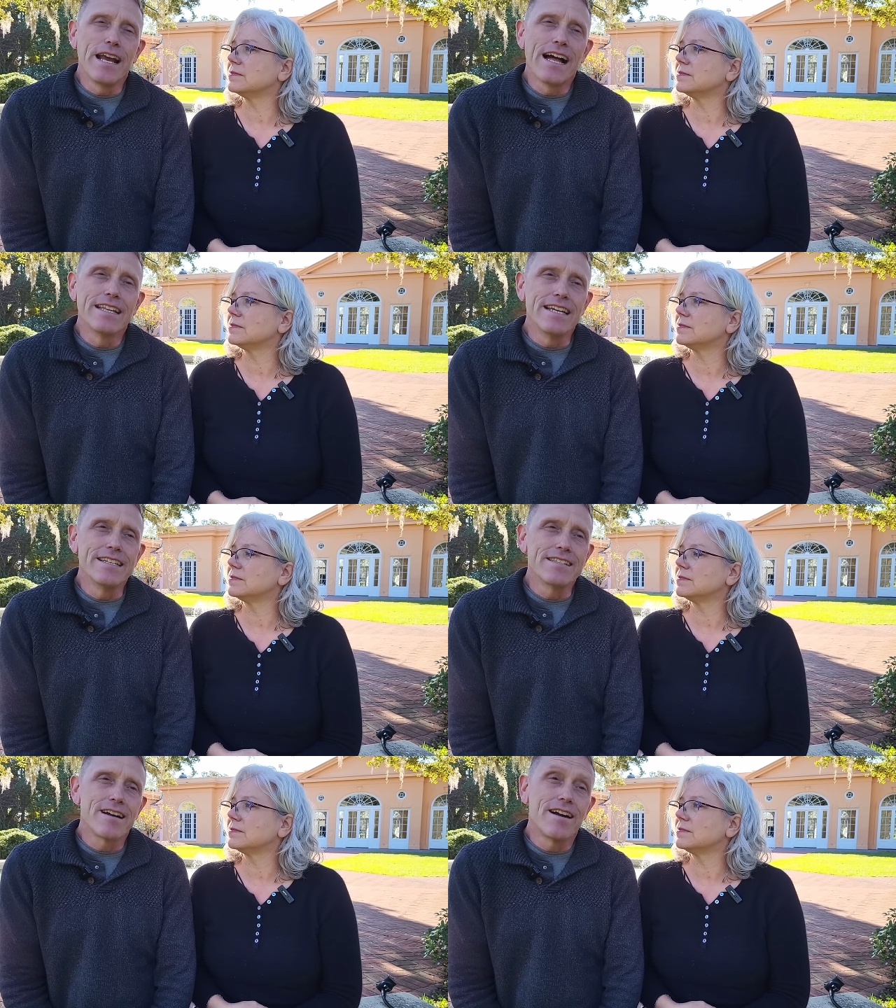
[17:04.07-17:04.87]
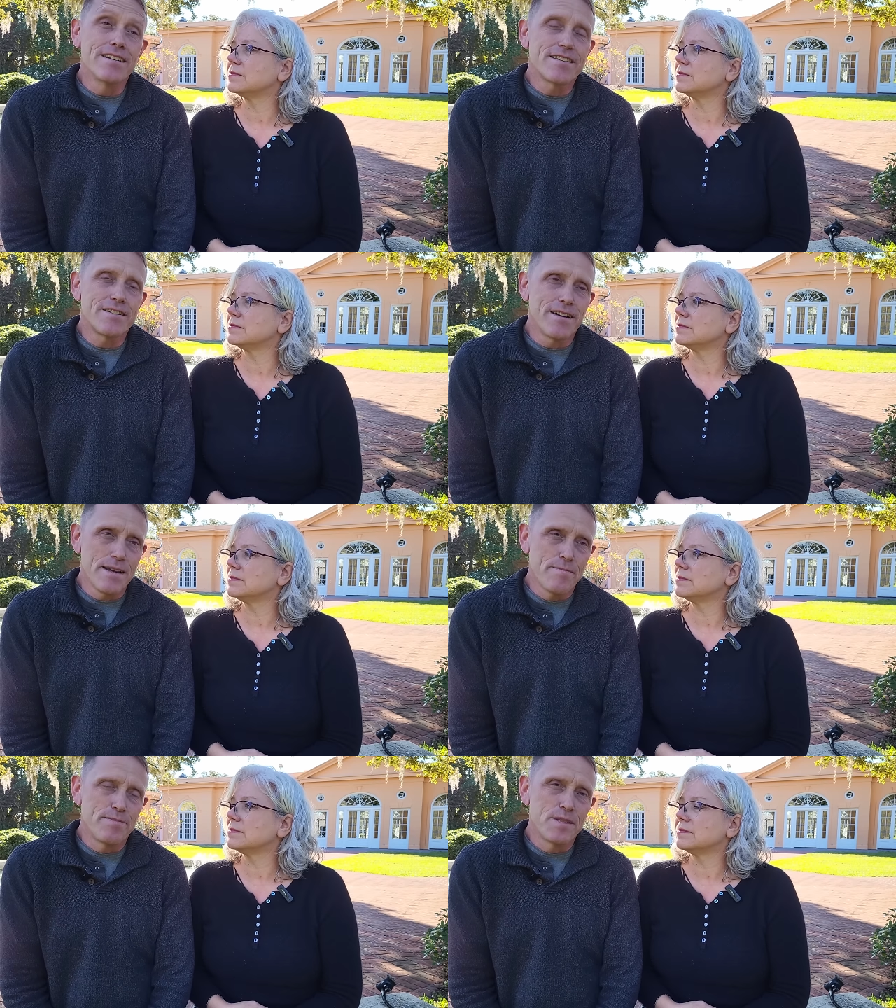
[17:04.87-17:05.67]
Speaker 1: reality is our
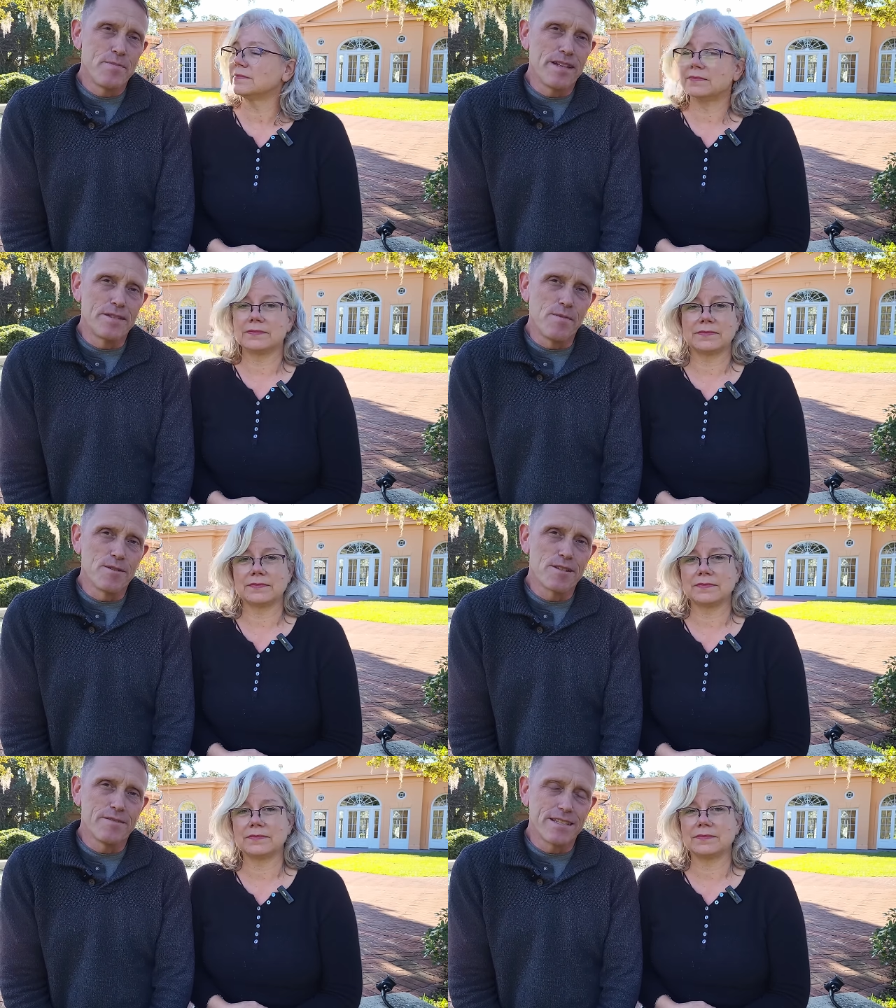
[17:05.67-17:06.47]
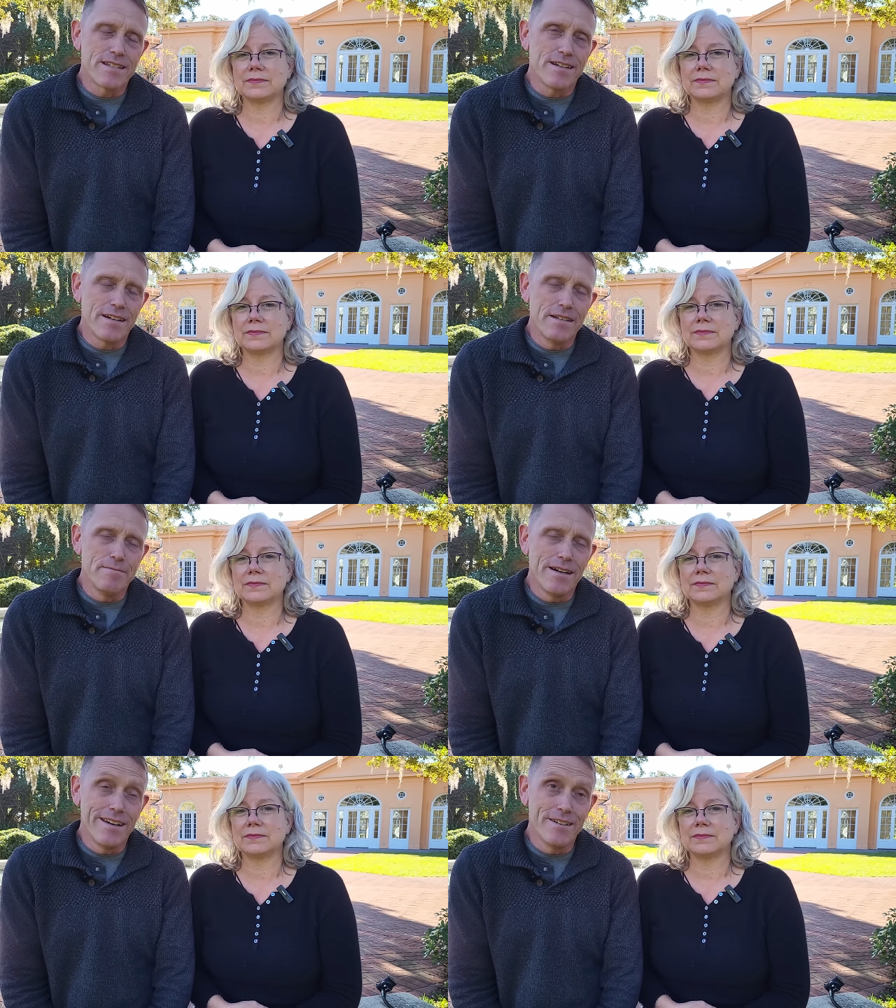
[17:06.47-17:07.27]
stripe spends most of its
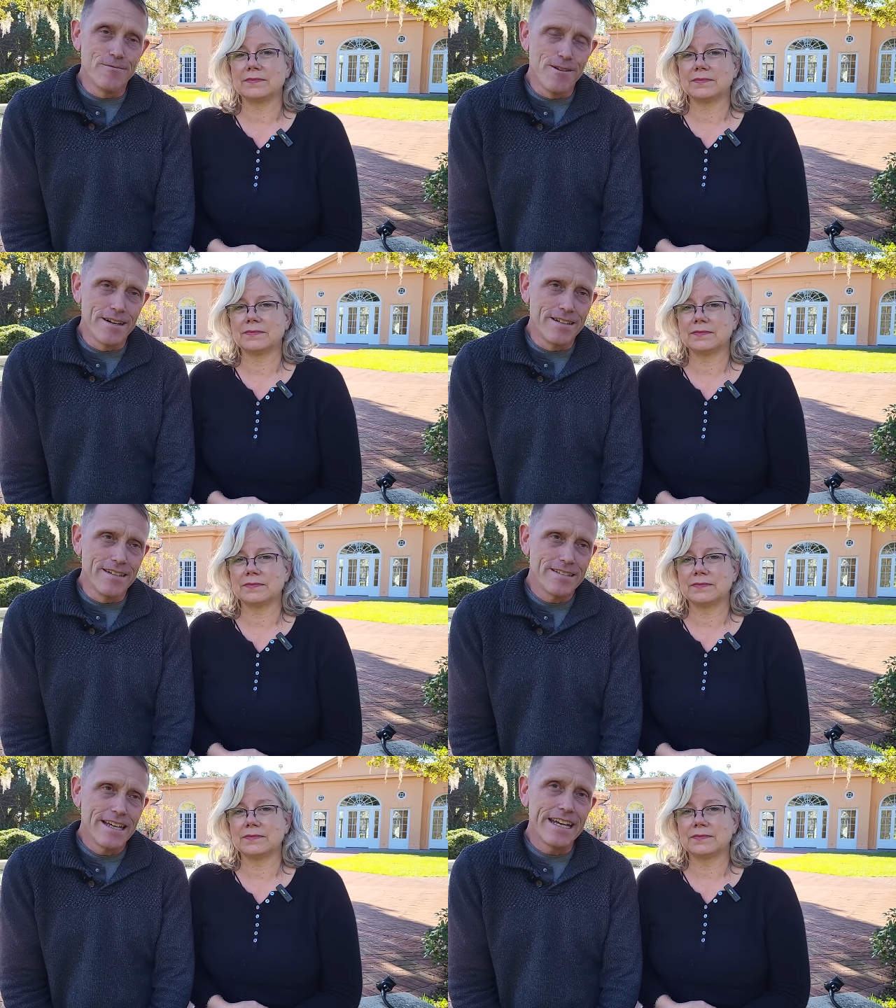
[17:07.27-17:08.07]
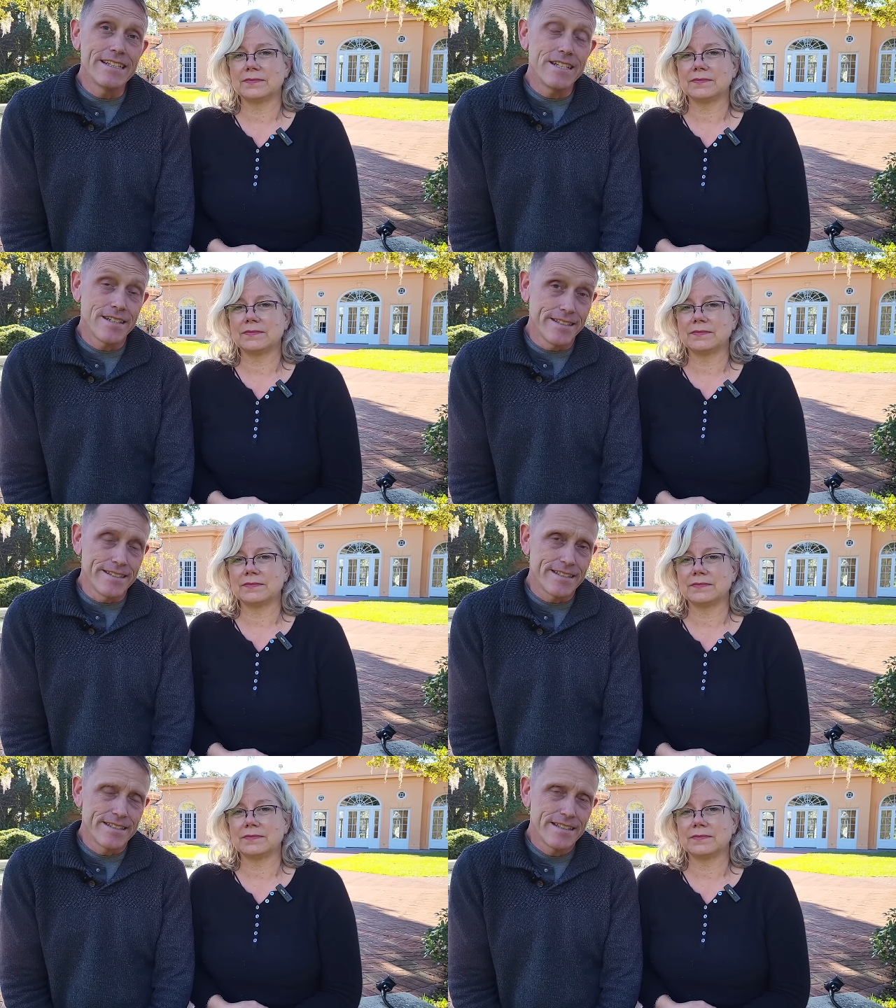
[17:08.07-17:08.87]
time underwater and it
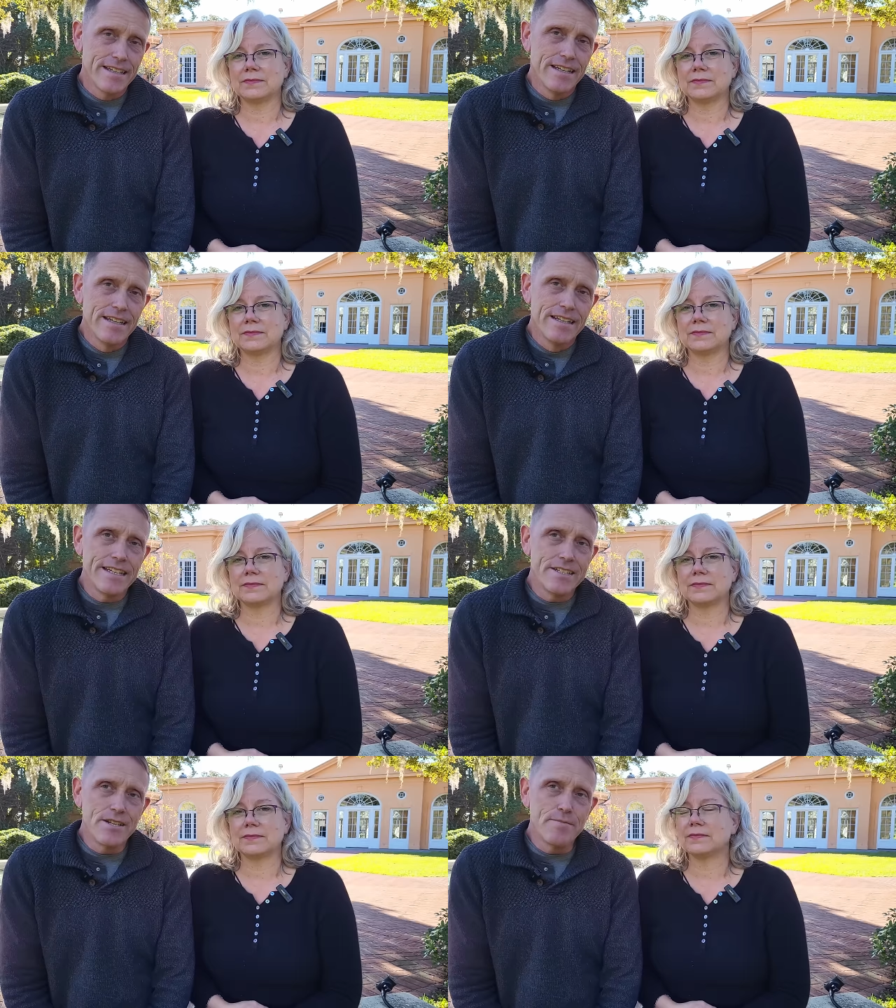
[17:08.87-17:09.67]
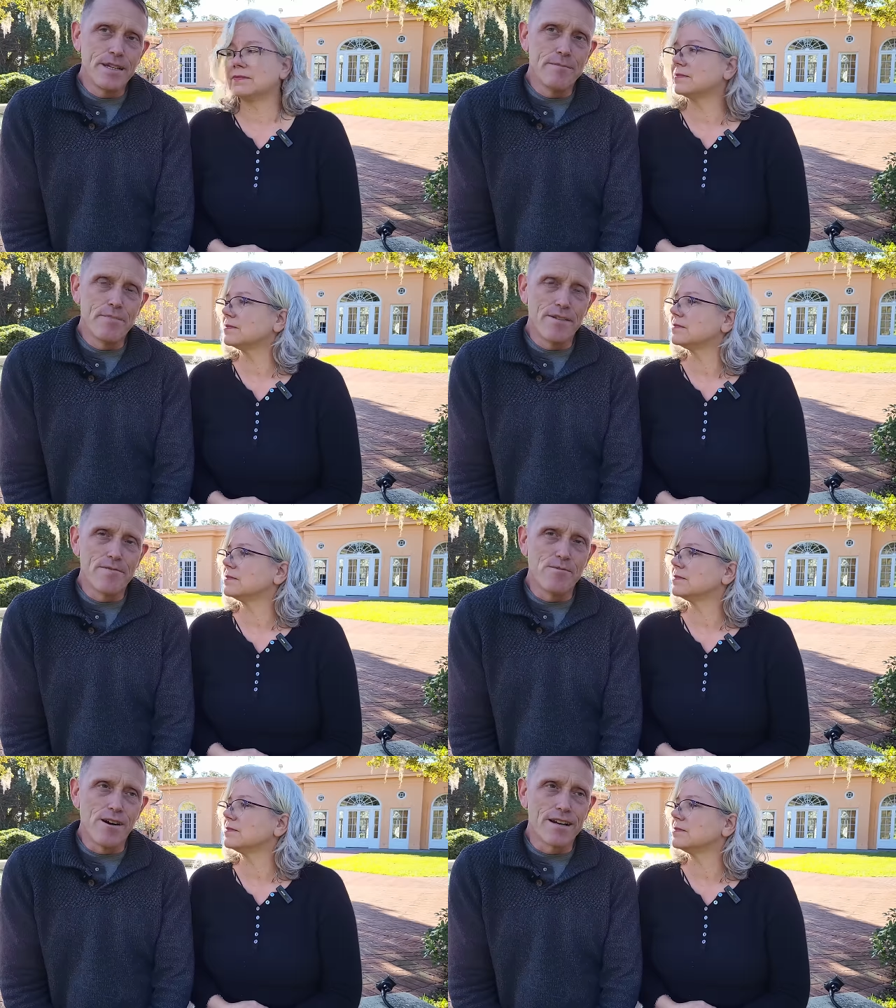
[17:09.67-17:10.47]
shouldn't. It should be
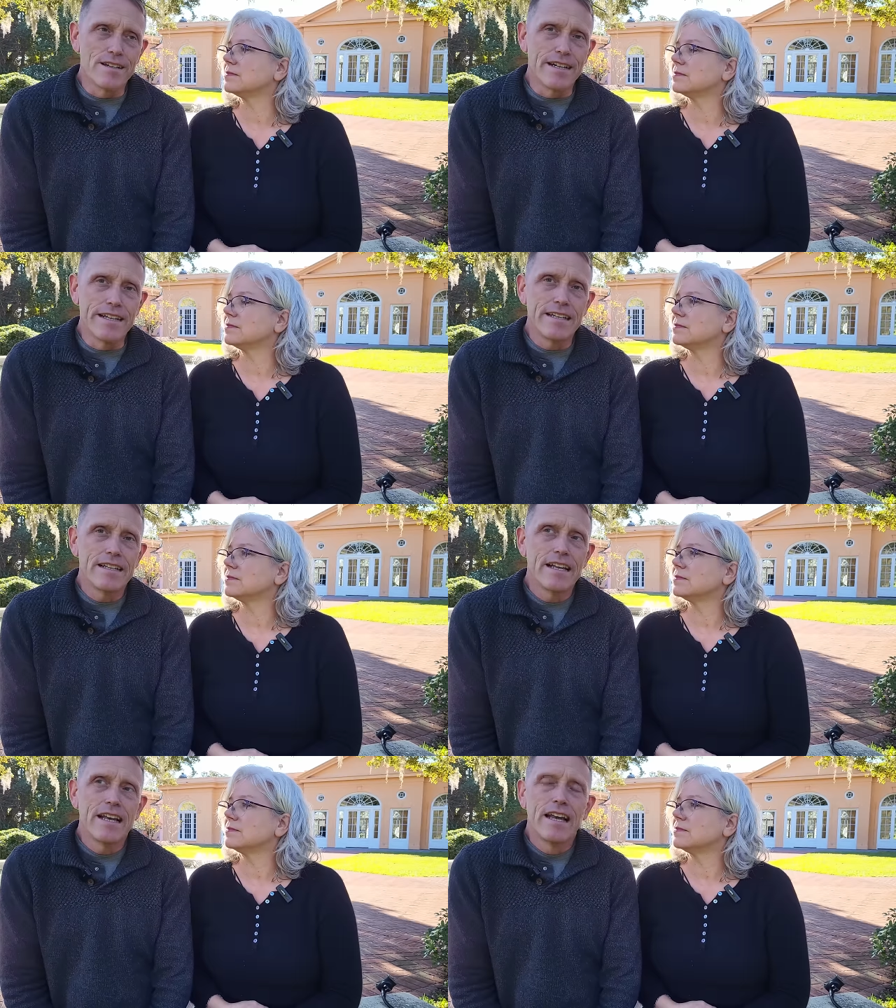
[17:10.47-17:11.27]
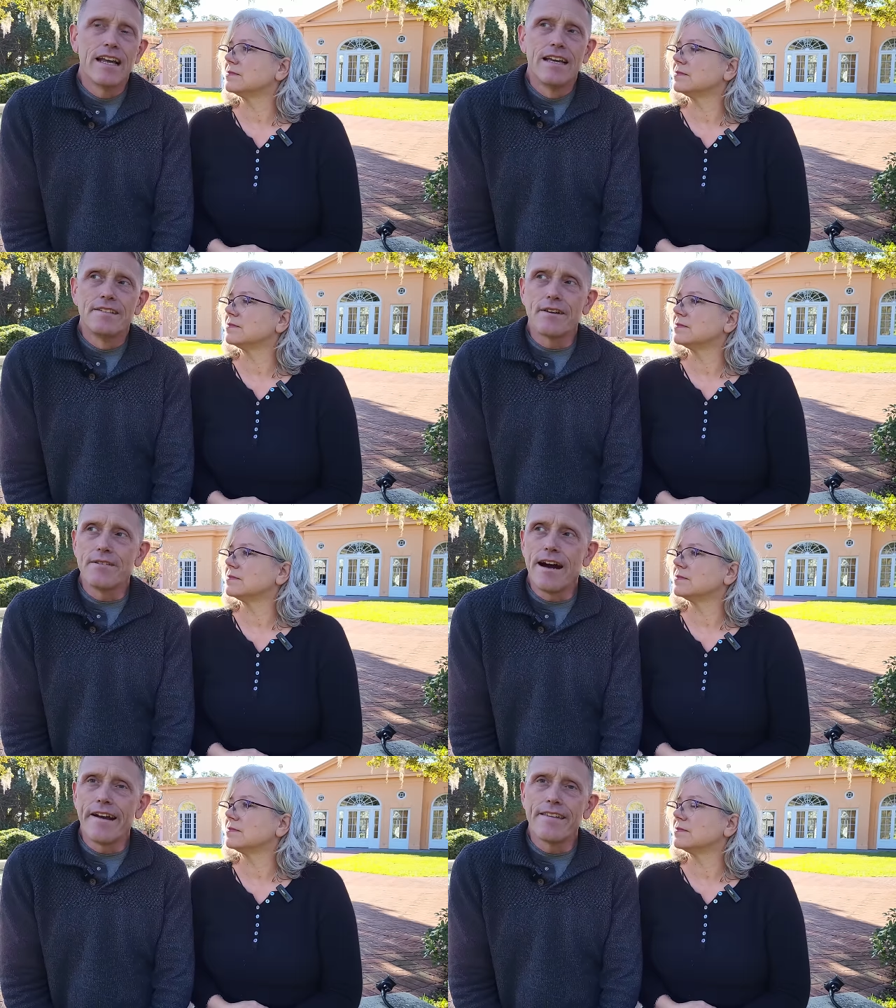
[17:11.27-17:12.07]
above the waterline.
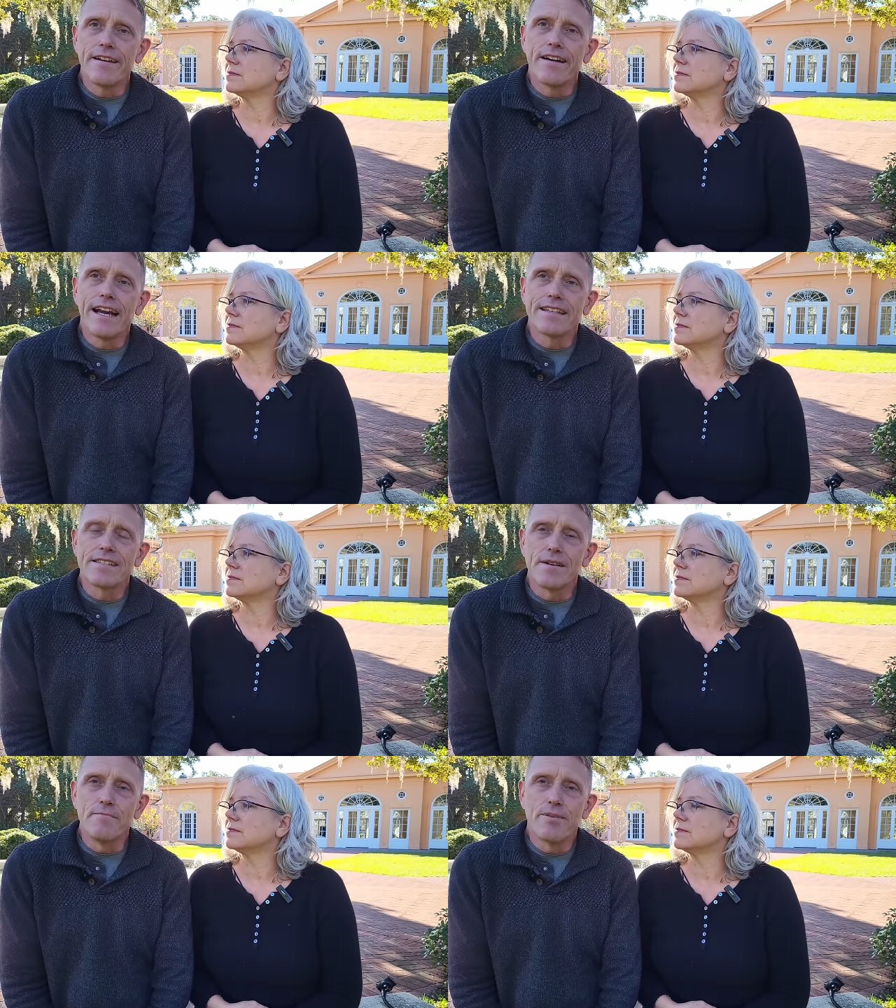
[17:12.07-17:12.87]
So either at some